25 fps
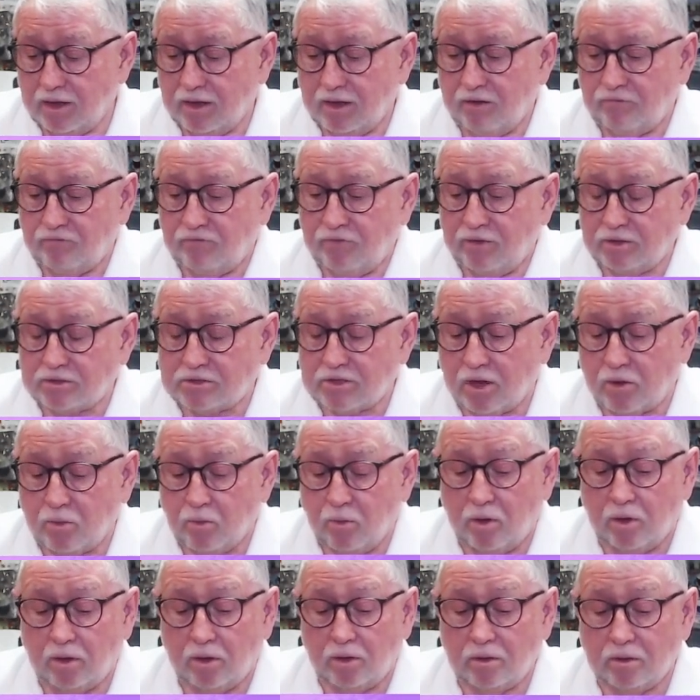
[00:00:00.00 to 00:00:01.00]
It feels like
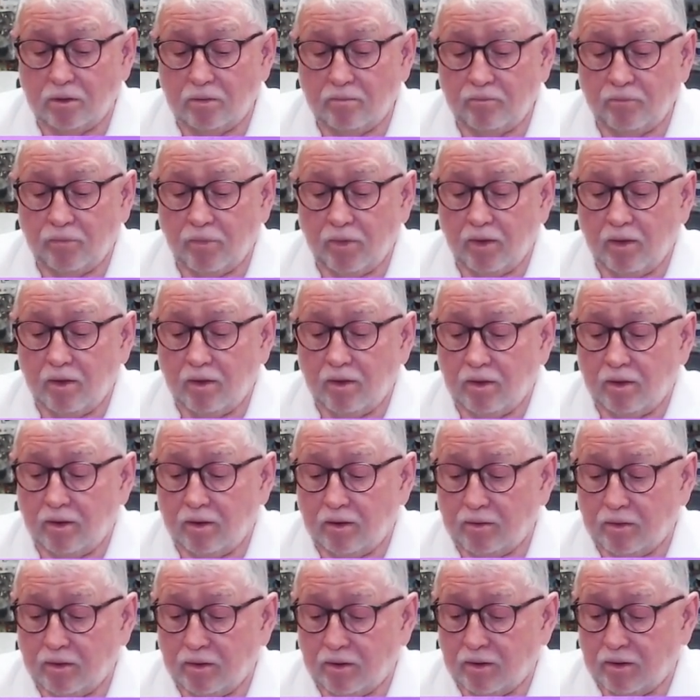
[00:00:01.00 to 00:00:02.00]
wool.
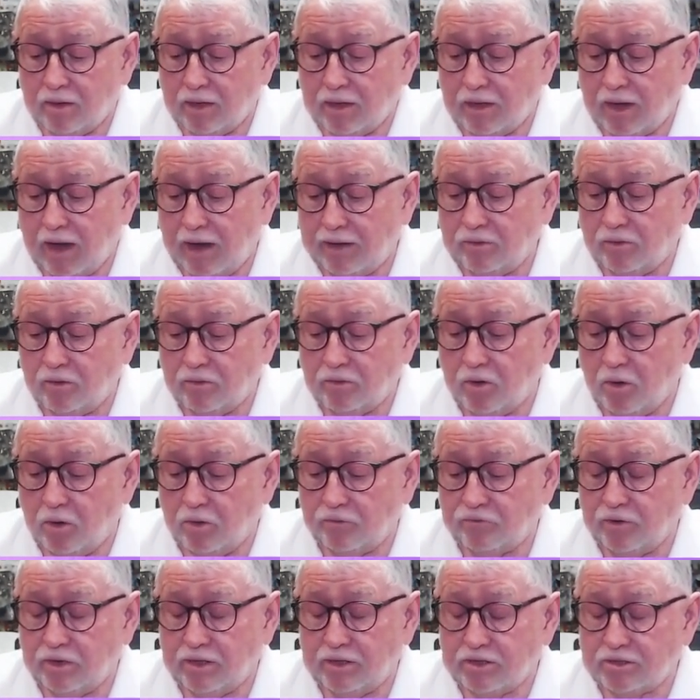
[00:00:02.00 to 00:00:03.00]
I don't know
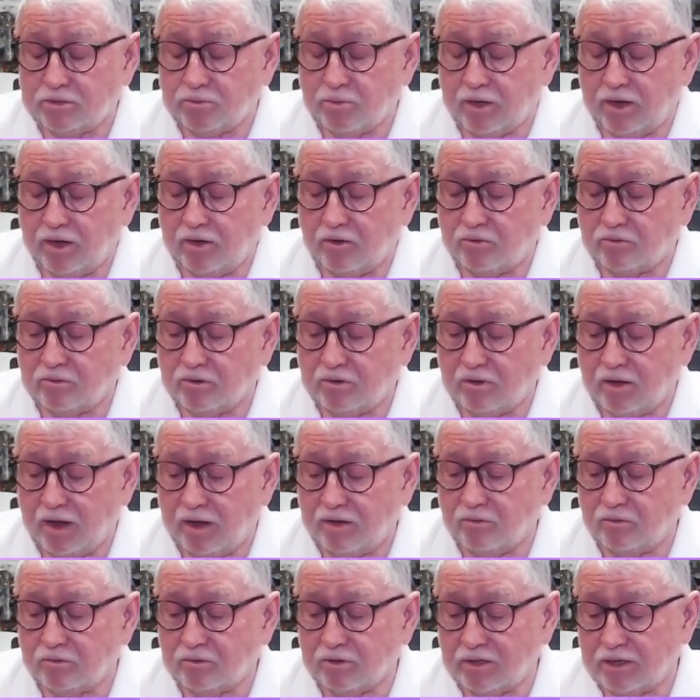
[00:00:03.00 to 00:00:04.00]
if it is, but I
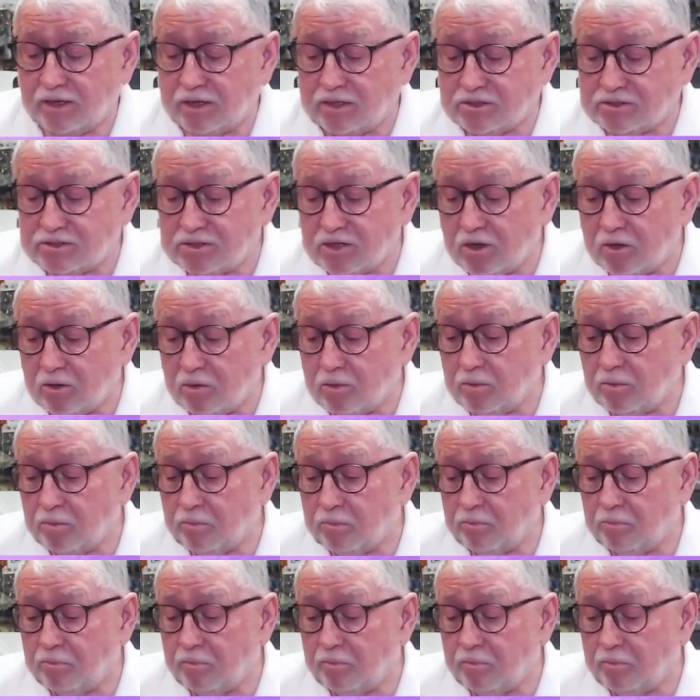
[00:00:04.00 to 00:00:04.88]
don't think so.